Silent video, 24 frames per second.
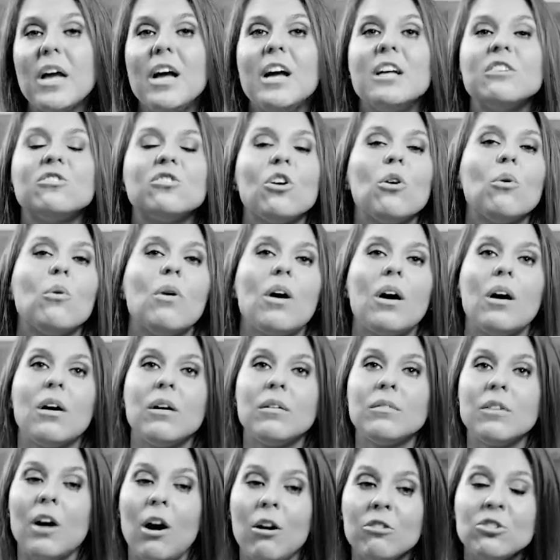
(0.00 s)
So
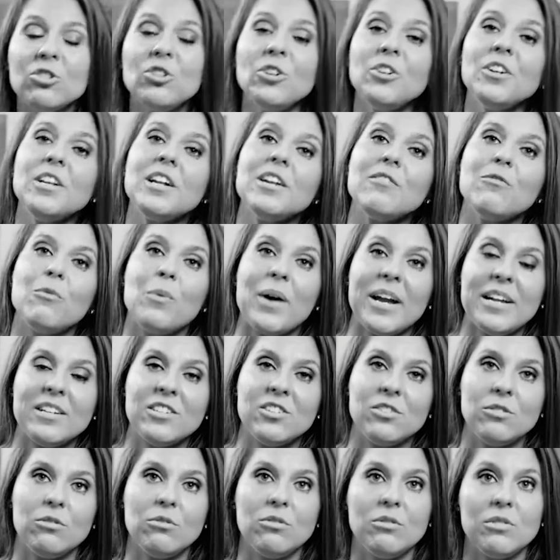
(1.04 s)
an alternative way
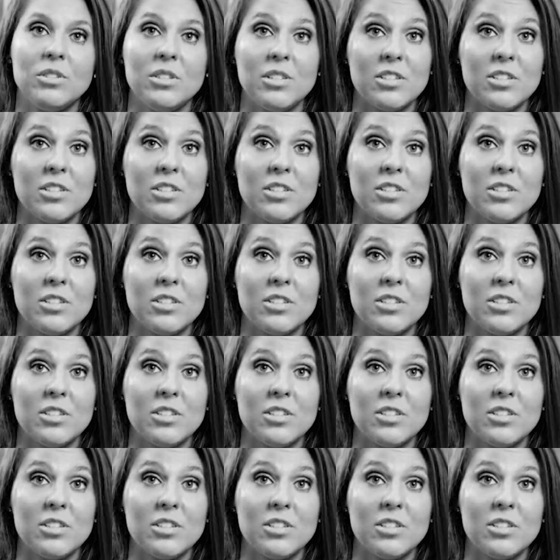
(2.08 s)
to